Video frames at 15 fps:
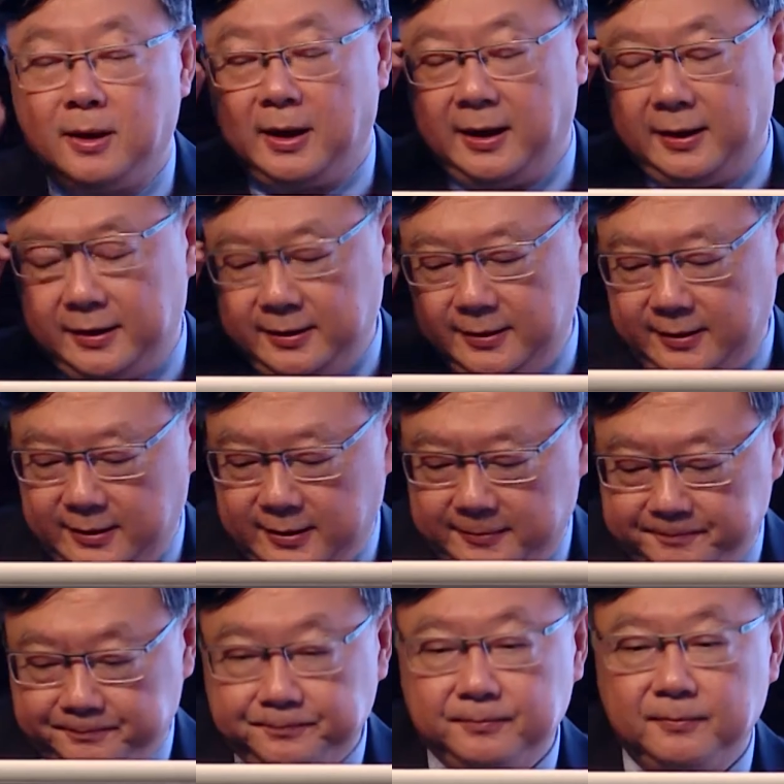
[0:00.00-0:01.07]
And then
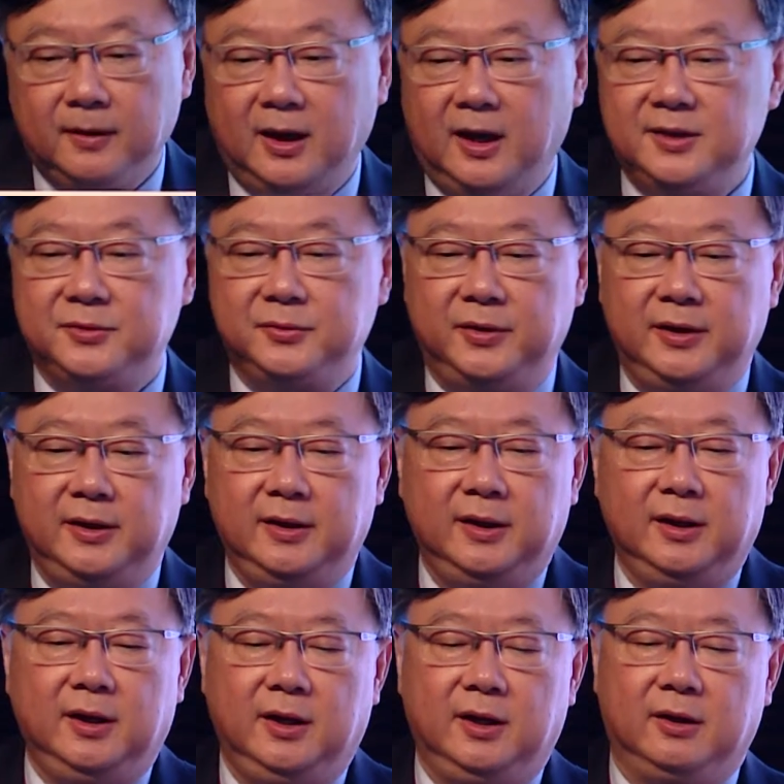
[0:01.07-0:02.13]
as we
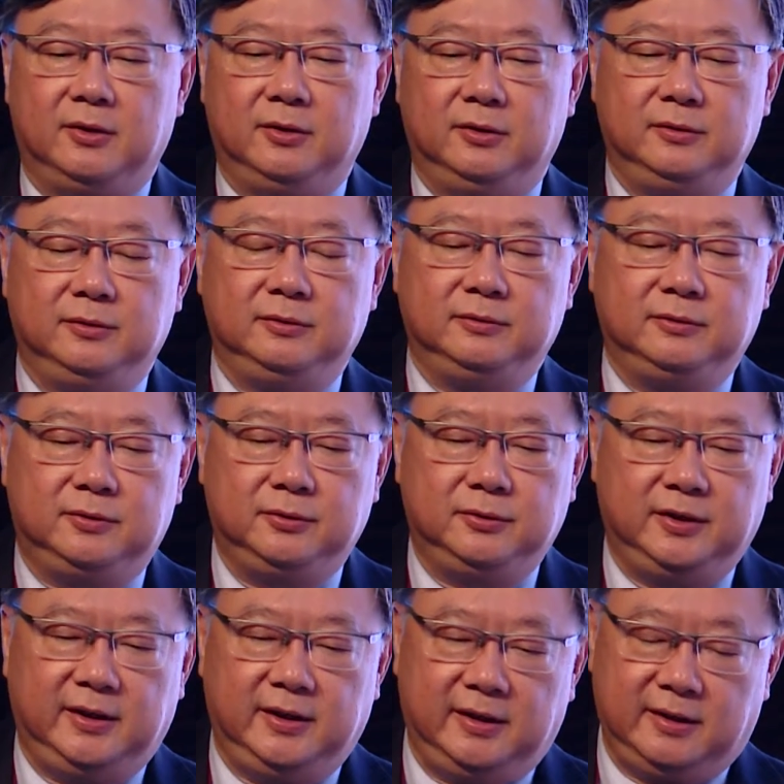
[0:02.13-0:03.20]
go to
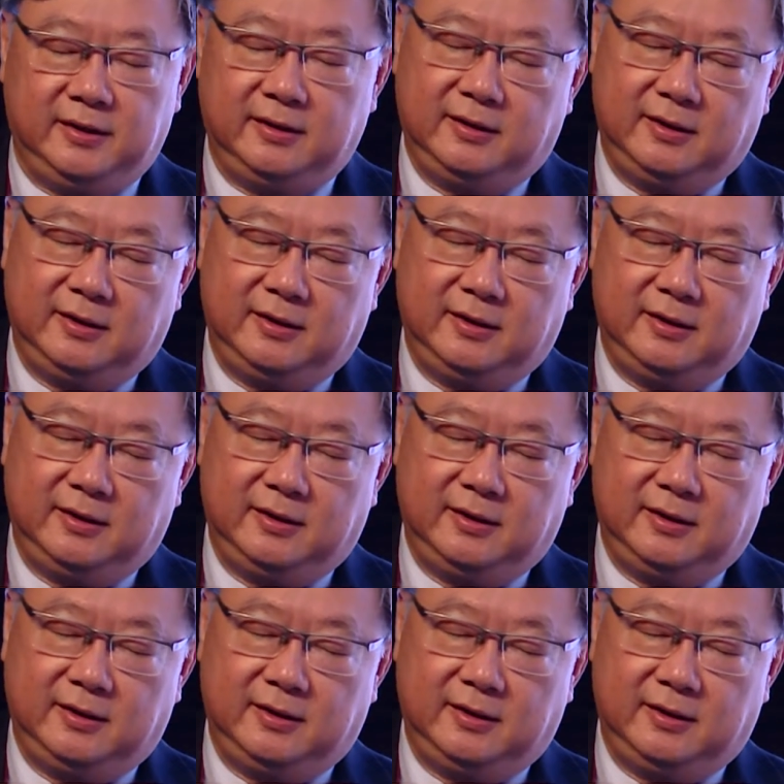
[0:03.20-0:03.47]
the